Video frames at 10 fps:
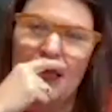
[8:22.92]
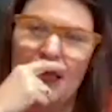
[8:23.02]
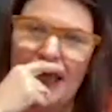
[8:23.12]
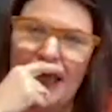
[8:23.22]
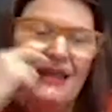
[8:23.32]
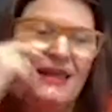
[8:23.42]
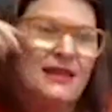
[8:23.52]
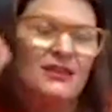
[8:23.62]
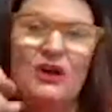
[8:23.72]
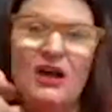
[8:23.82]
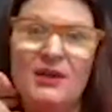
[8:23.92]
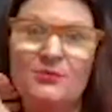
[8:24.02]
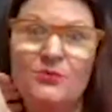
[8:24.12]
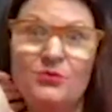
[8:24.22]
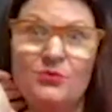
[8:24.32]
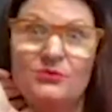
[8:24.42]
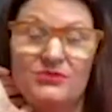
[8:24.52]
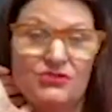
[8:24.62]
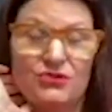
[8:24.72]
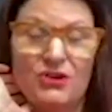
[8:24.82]
hey, I'm
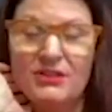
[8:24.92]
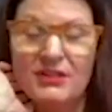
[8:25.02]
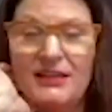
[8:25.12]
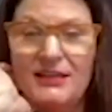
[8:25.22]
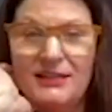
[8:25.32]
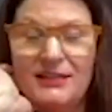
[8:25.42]
struggling,